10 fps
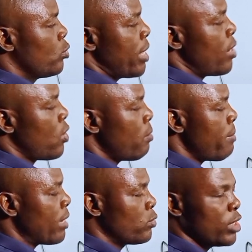will now come
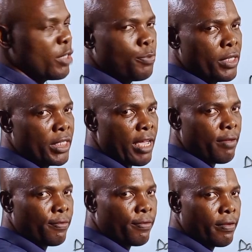back to this
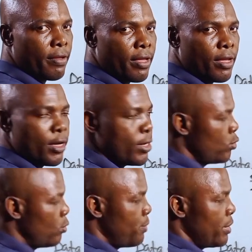printf
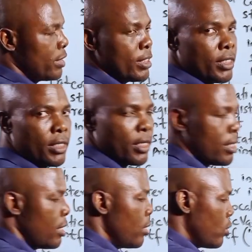to print it.
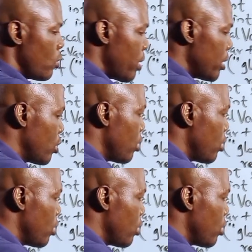So what is